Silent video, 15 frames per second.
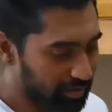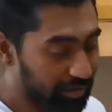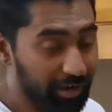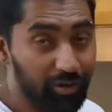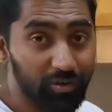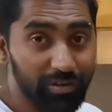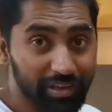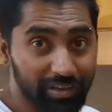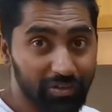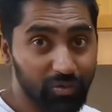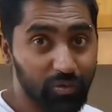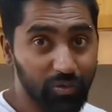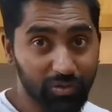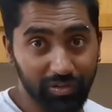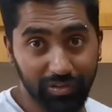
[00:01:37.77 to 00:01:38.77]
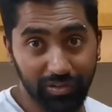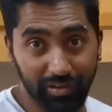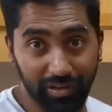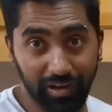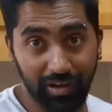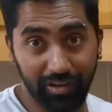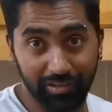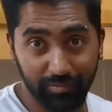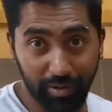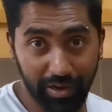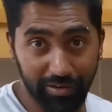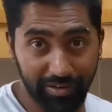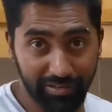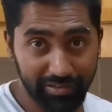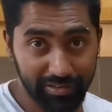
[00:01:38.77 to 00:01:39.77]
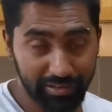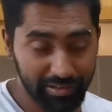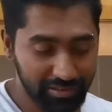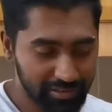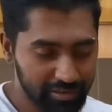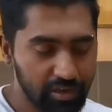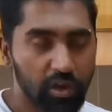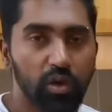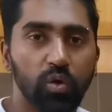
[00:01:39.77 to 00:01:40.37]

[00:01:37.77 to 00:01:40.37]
In our case, we're using a glass Pyrex dish